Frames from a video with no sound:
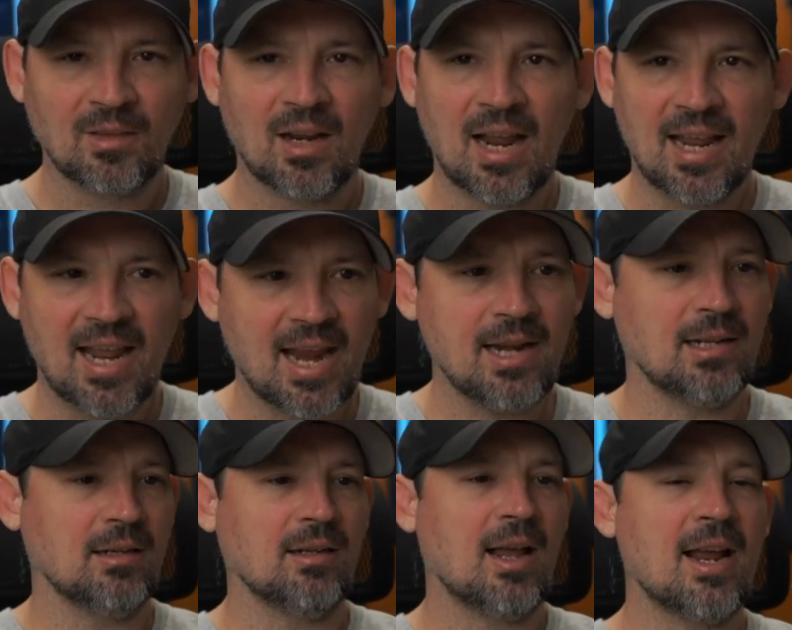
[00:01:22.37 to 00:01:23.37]
I hate
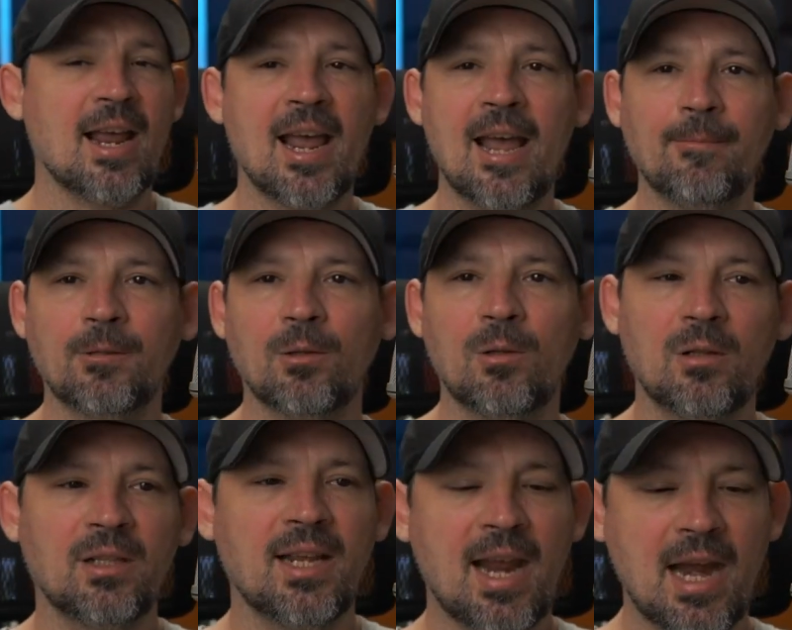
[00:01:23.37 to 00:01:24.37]
it. I
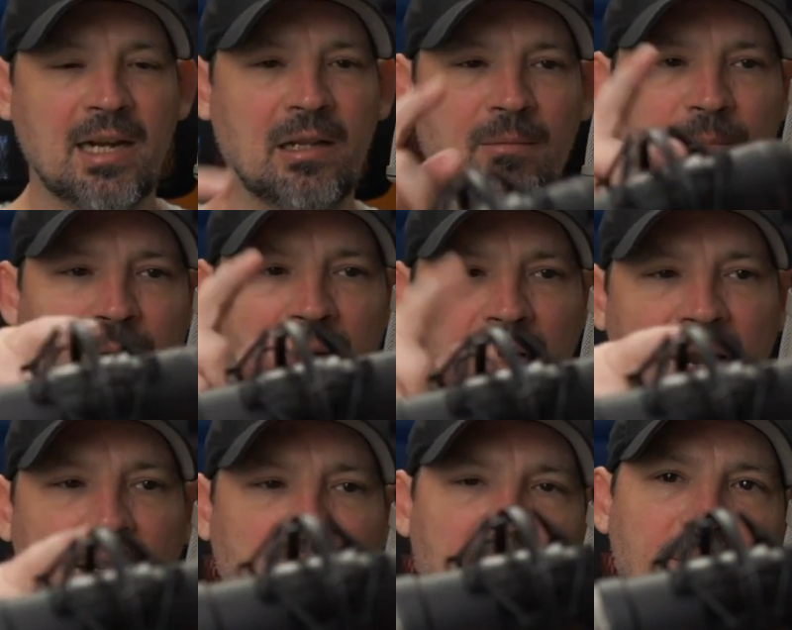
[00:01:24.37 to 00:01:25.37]
absolutely hate it, but
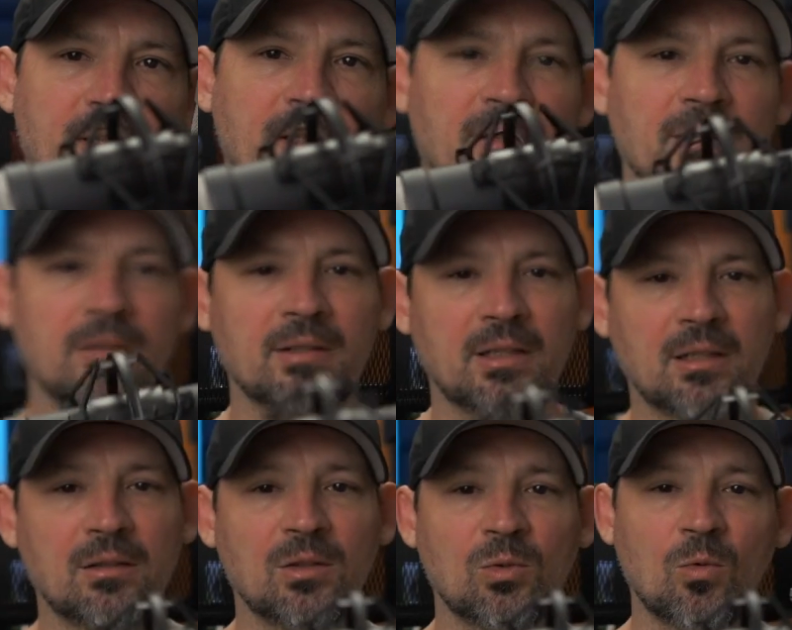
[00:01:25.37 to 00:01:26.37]
I love this little
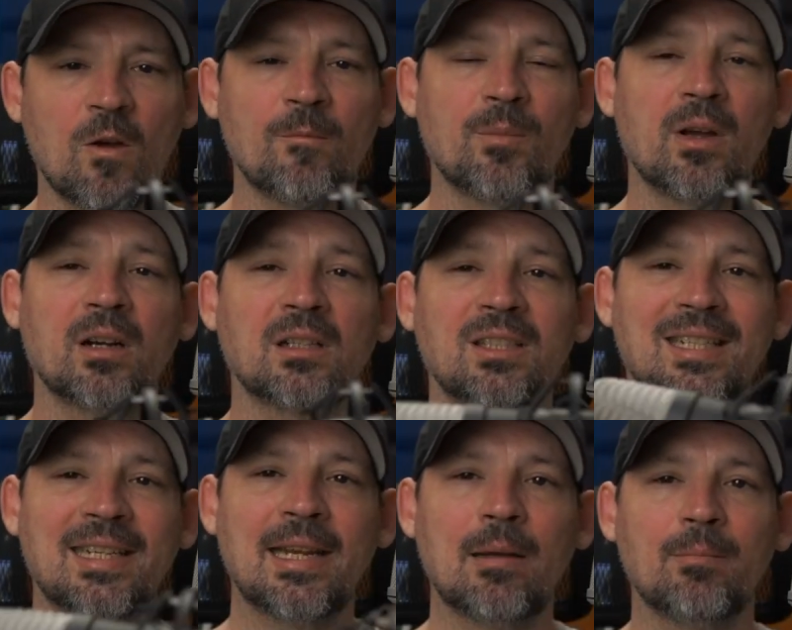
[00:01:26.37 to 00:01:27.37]
thing. 12 bucks.
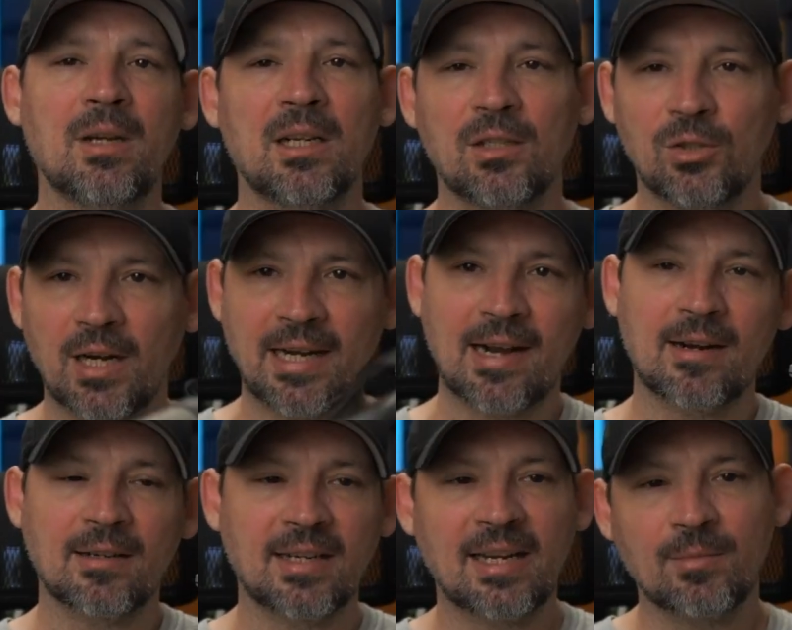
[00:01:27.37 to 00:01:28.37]
You can't beat it. Check it
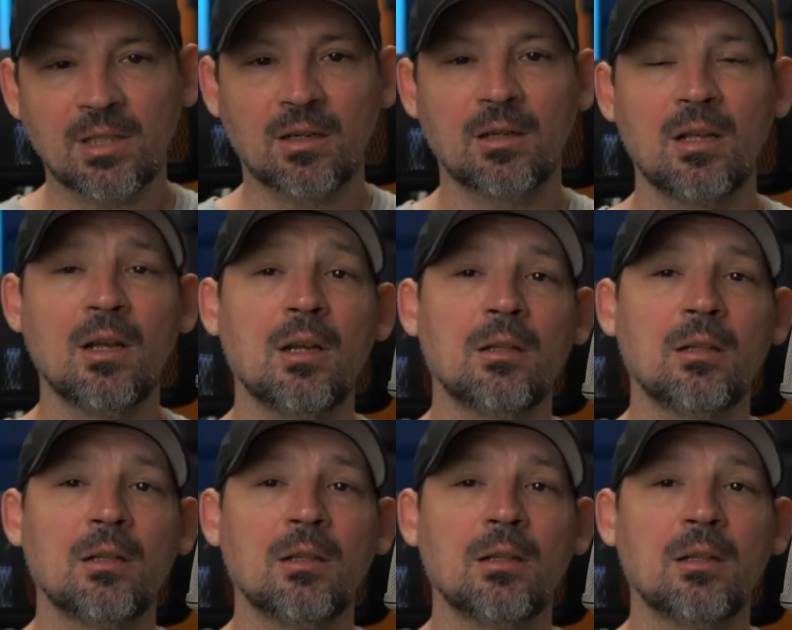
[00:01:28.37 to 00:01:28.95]
out on Amazon.